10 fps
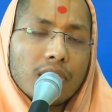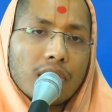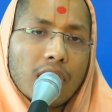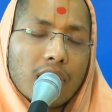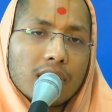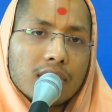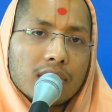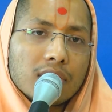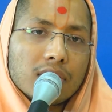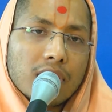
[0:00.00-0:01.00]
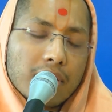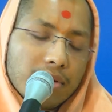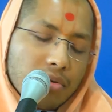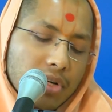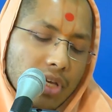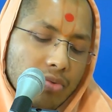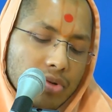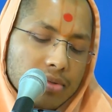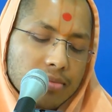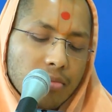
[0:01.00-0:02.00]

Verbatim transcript: Then that devotee he was